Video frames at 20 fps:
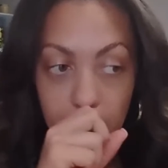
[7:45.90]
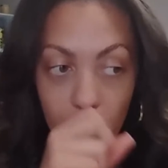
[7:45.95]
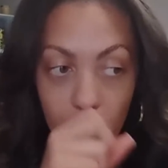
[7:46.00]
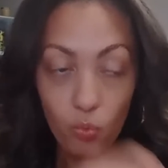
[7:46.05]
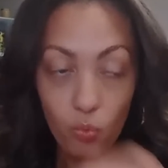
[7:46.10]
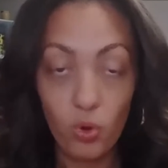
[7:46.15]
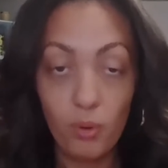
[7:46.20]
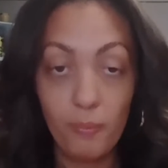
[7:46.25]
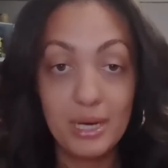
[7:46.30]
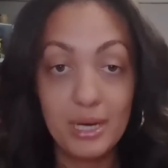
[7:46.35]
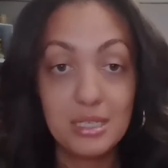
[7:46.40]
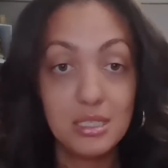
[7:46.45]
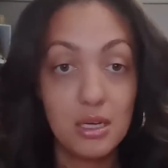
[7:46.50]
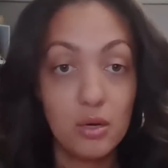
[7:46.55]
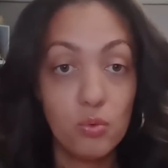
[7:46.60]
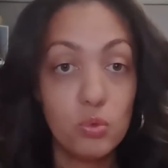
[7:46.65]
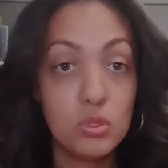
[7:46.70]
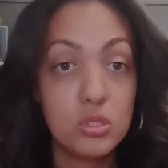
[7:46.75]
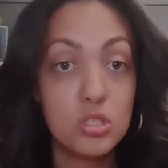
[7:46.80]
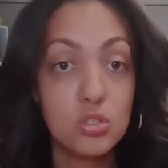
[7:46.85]
when my
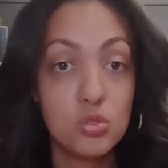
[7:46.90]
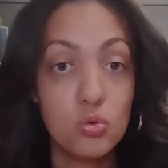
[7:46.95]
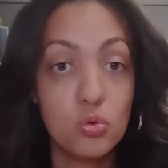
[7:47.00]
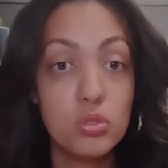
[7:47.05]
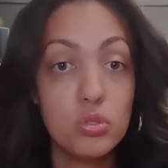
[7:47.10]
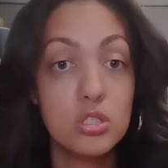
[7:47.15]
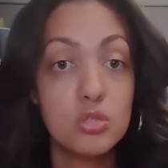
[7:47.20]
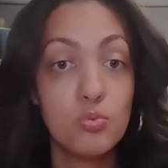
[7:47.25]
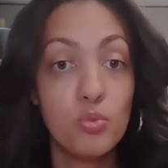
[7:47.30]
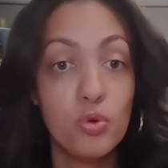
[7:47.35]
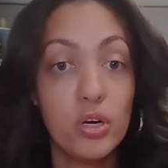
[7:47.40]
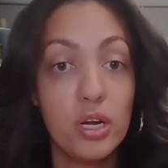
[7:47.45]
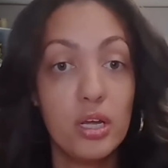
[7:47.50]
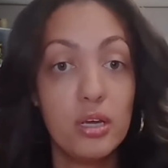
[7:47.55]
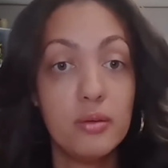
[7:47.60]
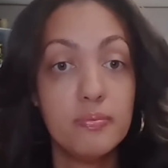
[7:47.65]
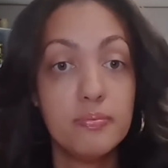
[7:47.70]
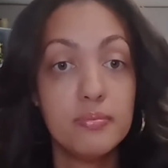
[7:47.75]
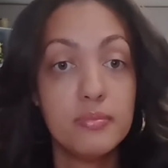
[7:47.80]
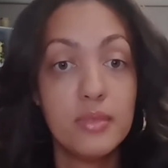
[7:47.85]
son went to school this
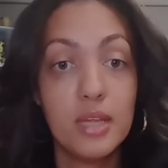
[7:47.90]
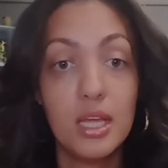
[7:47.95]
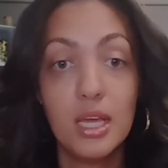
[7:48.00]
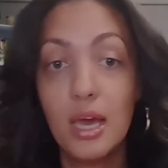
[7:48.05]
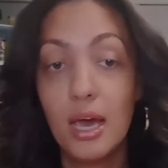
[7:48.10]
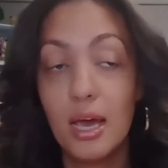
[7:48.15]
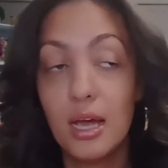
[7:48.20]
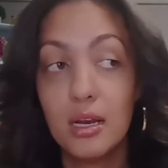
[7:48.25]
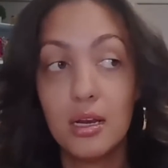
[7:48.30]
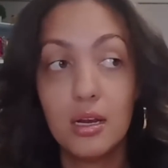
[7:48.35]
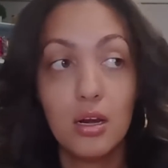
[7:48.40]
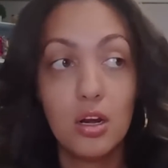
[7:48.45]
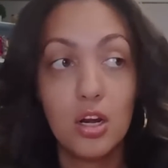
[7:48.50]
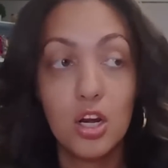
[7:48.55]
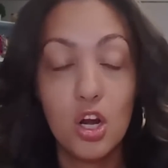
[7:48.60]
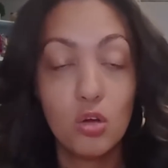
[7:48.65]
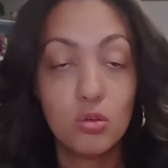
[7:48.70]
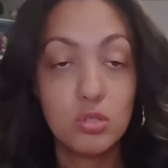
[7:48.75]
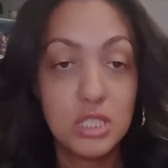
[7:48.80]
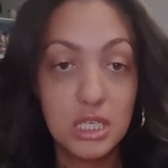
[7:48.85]
morning, he had
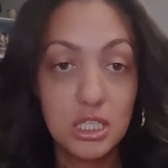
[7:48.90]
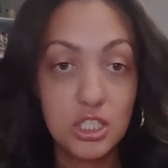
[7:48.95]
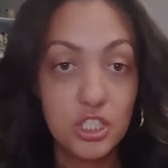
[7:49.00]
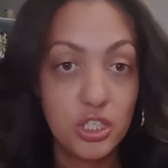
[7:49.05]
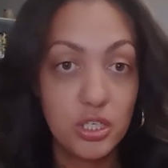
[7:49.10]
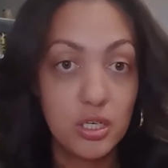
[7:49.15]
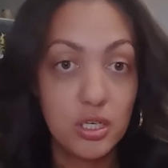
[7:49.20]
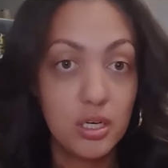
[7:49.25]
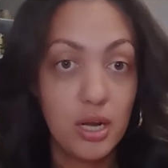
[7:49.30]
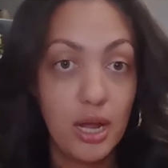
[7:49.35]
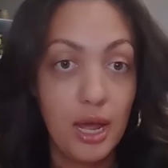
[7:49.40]
no teacher.